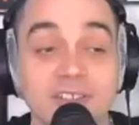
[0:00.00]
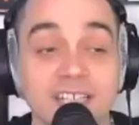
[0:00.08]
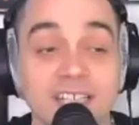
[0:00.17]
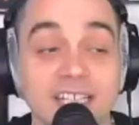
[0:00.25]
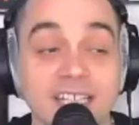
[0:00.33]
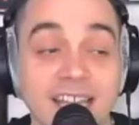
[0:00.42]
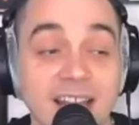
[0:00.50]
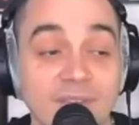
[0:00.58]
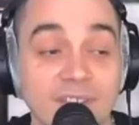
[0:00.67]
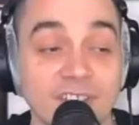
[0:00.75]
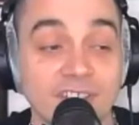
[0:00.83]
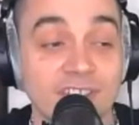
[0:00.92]
to do like
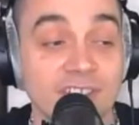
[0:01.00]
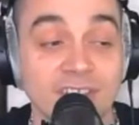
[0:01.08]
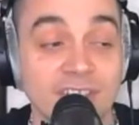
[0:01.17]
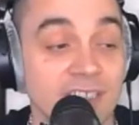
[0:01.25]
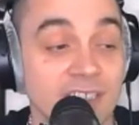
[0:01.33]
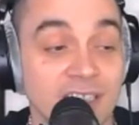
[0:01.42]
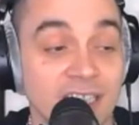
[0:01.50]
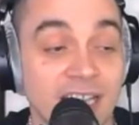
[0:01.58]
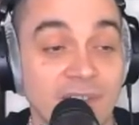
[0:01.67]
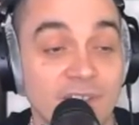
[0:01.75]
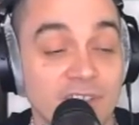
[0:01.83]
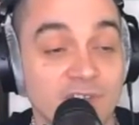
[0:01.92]
a
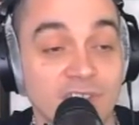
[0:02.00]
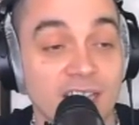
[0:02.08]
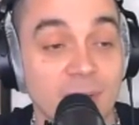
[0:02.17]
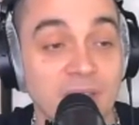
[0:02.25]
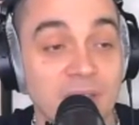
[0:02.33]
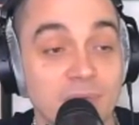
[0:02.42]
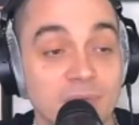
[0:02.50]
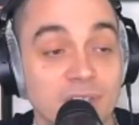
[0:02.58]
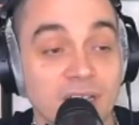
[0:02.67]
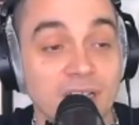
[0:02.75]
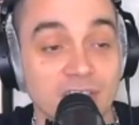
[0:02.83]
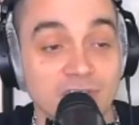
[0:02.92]
catfish for like people
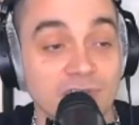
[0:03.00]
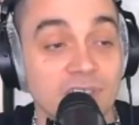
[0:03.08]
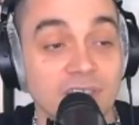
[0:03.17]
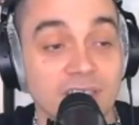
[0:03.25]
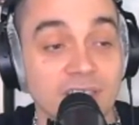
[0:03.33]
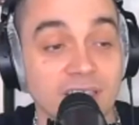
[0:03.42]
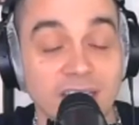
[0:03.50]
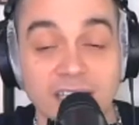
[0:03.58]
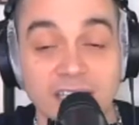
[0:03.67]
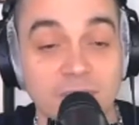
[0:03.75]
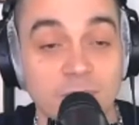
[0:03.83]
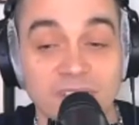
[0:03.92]
that are trolling. There
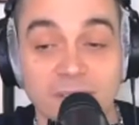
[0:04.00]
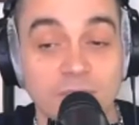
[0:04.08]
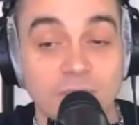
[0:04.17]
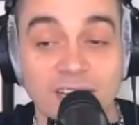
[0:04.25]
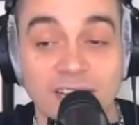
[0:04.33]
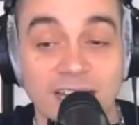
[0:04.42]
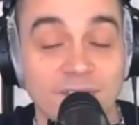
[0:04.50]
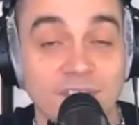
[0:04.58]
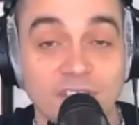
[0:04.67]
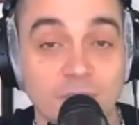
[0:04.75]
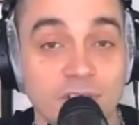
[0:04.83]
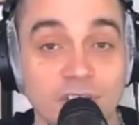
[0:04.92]
needs to be some sort of
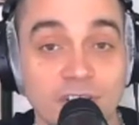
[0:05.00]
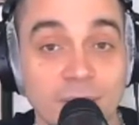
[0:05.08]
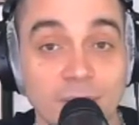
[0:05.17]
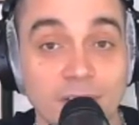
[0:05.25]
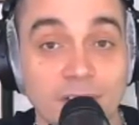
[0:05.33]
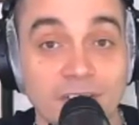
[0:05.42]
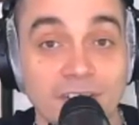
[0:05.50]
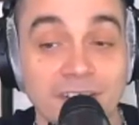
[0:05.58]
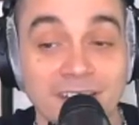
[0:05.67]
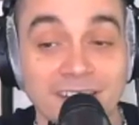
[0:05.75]
catfish program, you know.